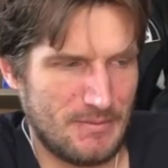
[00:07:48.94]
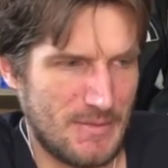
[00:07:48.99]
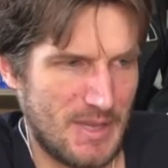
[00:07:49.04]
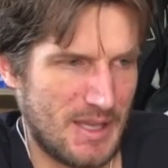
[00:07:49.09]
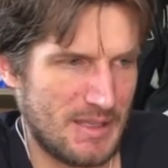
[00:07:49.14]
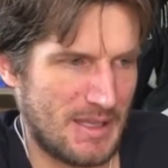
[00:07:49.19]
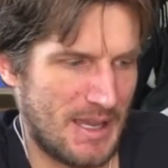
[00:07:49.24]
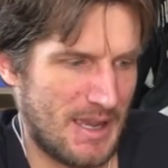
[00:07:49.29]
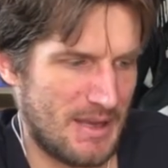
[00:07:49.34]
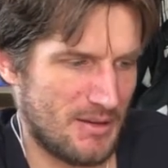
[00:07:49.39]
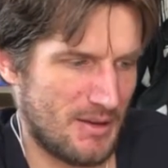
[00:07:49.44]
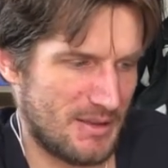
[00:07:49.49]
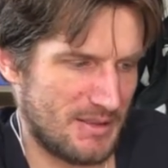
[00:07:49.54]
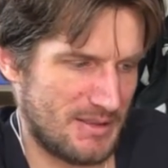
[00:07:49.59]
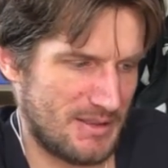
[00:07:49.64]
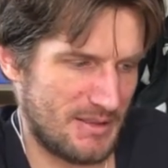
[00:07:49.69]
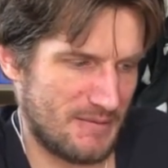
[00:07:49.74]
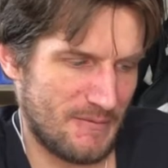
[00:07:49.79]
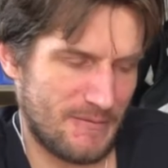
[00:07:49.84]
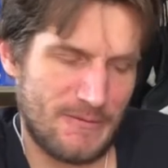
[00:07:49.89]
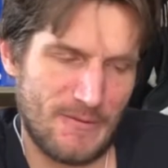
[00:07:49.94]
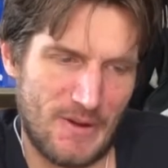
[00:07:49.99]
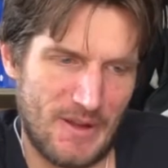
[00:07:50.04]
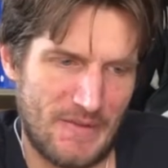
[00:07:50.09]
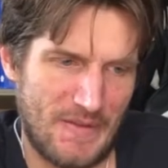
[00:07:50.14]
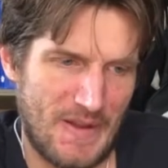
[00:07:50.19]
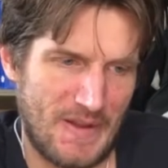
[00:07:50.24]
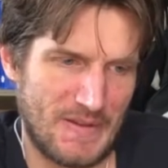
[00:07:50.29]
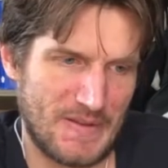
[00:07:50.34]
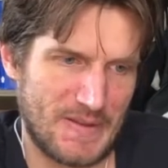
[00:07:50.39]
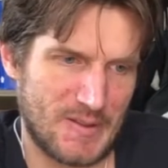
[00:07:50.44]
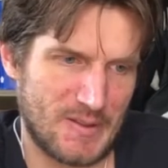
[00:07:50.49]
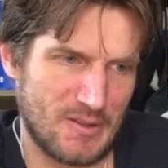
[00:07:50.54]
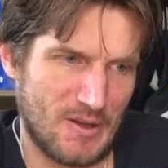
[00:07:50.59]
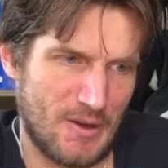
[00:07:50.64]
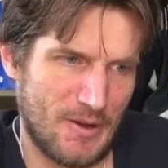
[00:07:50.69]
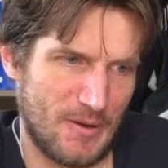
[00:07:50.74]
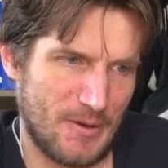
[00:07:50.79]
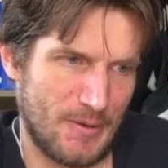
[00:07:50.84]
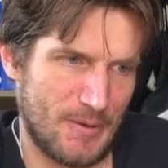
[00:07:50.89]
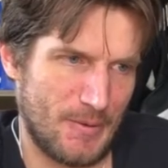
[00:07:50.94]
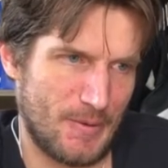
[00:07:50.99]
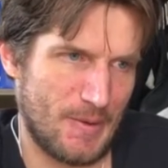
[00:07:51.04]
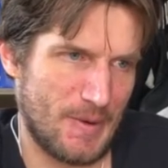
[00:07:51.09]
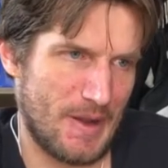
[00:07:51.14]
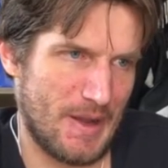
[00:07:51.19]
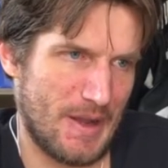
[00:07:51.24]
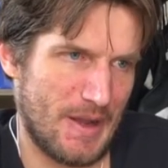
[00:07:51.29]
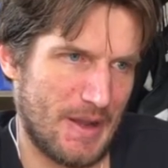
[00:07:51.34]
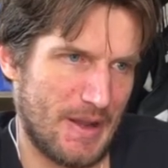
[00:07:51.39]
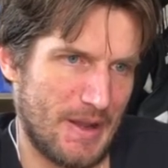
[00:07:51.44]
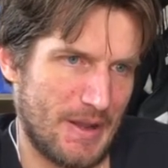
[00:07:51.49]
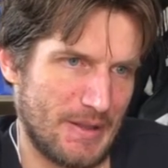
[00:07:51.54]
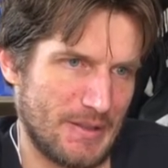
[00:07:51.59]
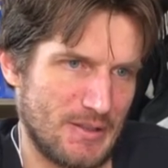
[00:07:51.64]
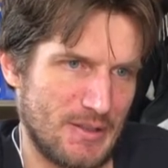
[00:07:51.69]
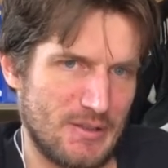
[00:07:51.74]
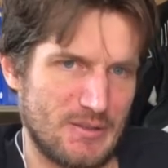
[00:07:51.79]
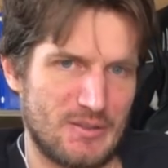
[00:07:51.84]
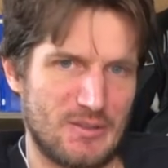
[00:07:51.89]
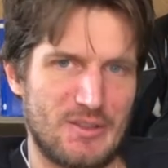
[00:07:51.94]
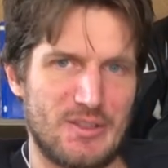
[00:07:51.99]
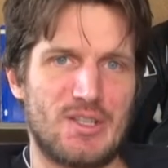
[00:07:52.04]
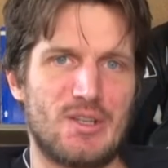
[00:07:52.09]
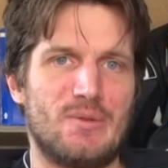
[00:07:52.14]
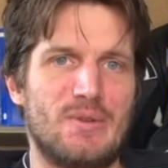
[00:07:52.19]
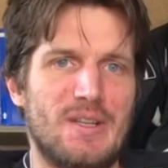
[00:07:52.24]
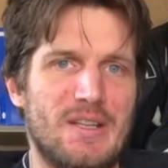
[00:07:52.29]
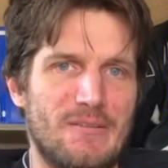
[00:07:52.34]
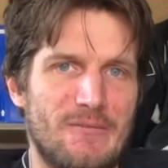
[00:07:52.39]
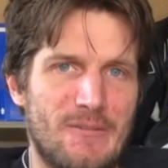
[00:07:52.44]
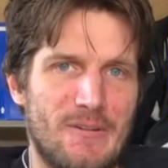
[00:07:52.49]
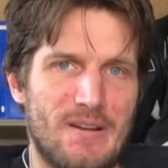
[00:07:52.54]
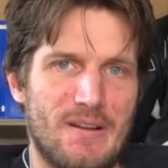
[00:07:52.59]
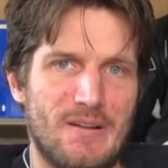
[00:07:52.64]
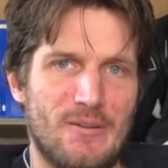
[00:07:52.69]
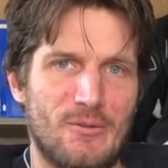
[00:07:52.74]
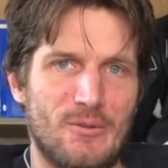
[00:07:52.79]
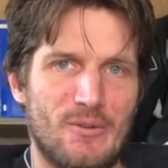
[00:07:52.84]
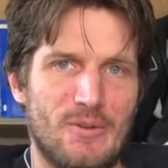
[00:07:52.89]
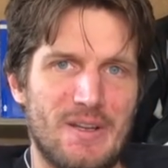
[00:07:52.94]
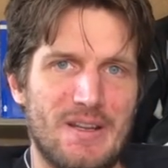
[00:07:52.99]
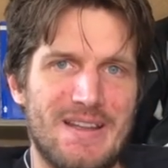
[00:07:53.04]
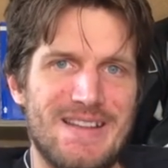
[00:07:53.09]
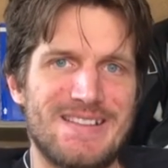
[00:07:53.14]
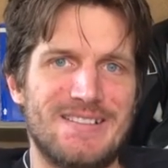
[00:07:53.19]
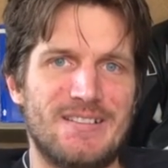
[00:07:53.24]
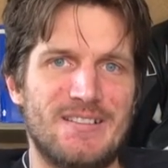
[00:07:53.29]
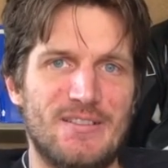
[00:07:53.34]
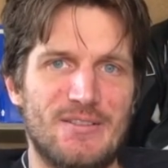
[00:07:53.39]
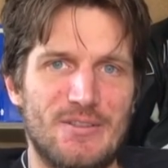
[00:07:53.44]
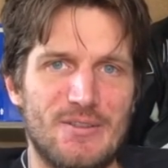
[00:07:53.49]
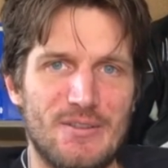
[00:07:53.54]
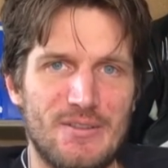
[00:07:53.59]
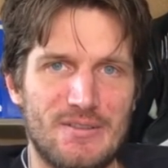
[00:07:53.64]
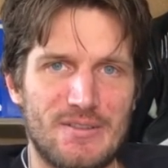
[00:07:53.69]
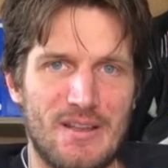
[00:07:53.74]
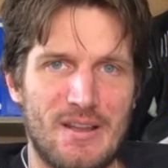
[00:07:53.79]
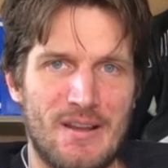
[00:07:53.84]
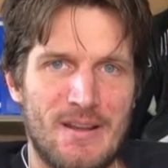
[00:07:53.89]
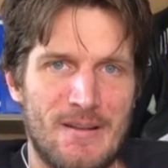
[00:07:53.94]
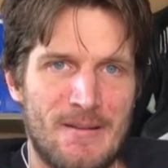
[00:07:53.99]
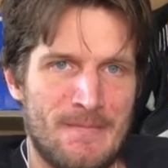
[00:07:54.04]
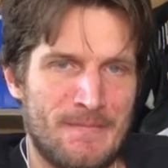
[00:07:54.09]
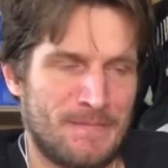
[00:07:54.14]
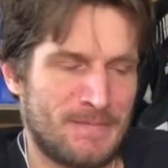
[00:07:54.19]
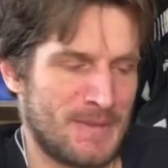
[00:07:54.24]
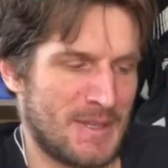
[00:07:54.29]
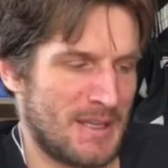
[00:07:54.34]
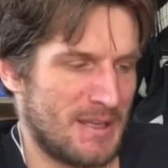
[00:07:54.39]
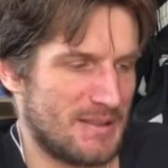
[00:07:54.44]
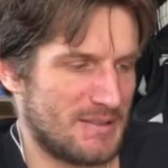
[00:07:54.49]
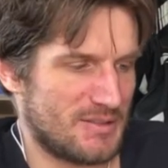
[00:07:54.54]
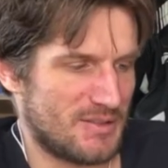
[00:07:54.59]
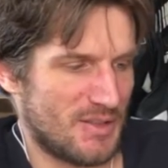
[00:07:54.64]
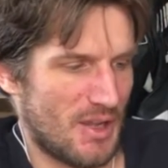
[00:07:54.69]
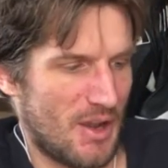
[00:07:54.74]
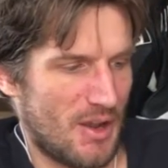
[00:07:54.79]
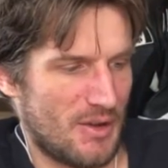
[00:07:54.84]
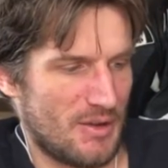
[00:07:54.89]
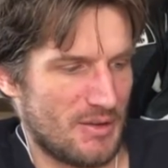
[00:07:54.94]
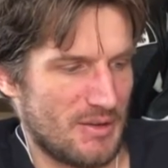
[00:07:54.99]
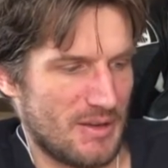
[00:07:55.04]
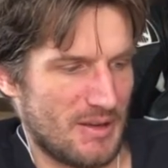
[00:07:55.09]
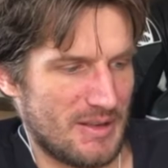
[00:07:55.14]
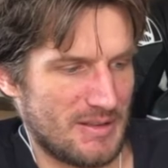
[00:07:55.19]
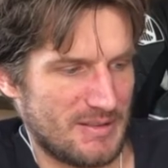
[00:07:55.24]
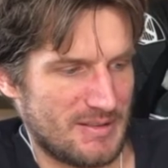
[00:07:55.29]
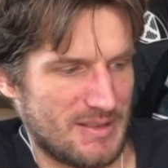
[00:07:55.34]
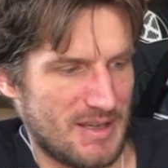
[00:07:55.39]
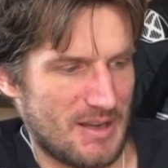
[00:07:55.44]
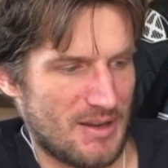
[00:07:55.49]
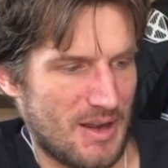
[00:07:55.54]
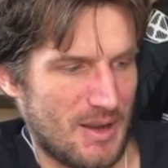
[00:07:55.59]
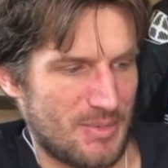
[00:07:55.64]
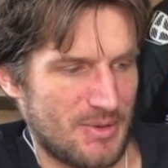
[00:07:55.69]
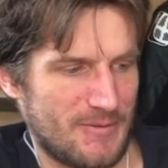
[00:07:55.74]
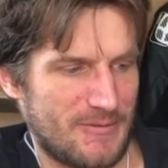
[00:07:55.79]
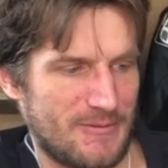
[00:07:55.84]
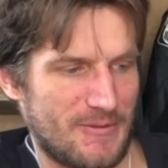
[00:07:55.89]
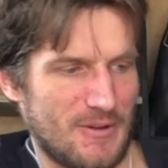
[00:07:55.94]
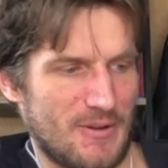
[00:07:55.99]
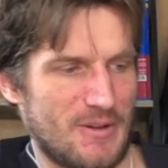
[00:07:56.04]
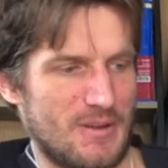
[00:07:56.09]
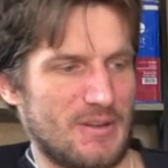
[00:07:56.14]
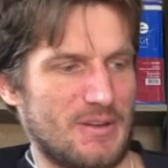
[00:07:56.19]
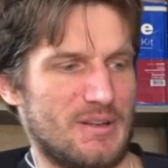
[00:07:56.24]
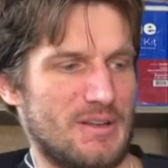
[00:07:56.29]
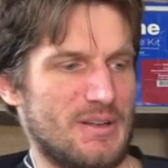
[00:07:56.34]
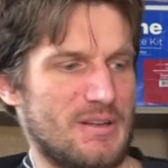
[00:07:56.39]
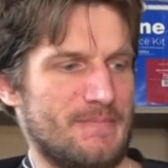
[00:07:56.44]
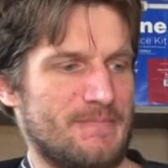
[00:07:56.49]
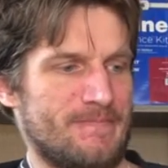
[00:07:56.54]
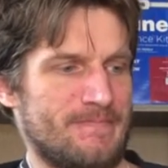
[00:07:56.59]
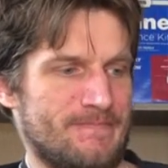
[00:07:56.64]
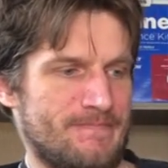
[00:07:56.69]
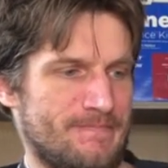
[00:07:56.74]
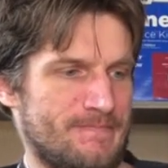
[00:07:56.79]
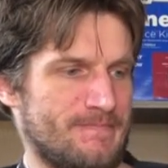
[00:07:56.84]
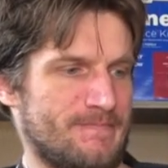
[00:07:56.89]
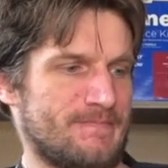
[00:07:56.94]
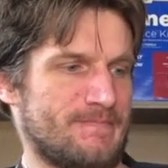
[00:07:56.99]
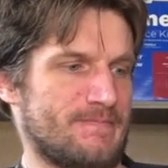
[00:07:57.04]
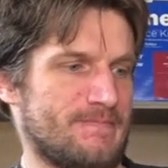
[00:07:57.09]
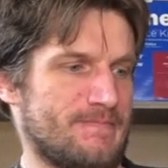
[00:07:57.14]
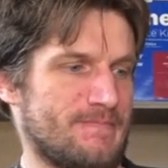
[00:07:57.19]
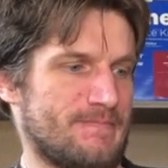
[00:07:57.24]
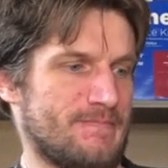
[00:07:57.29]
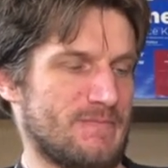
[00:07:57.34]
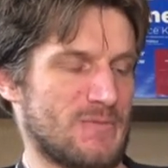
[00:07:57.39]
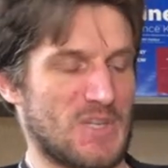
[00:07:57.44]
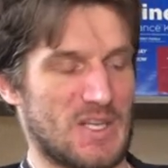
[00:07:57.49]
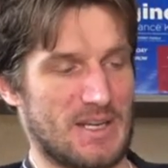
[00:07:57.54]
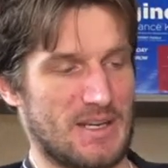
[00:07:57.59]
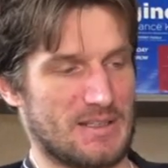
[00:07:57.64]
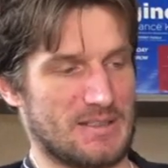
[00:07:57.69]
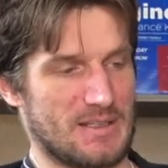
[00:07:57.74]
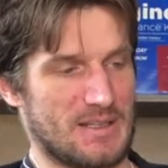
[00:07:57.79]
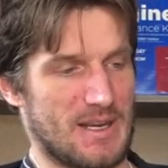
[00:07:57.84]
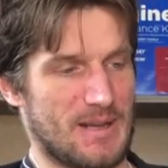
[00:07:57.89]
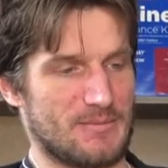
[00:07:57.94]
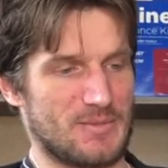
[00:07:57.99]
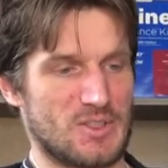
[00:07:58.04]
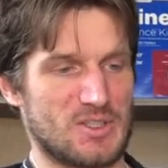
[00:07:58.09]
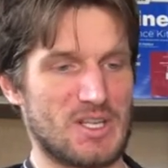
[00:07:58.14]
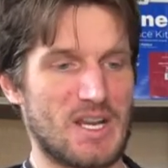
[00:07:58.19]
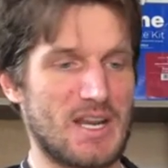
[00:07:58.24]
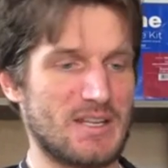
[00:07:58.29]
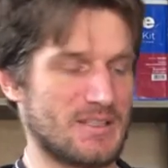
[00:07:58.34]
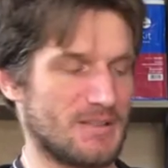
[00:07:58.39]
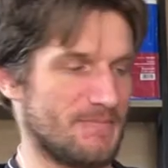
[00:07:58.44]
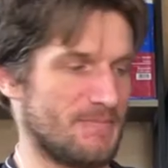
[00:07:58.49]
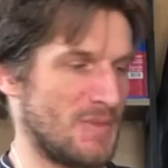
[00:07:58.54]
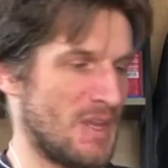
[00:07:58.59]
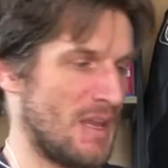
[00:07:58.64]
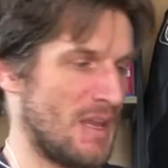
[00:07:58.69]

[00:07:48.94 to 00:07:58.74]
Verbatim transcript: Again, I didn't find that so user intuitive or easy to use, so instead I preferred connecting it up to charge it.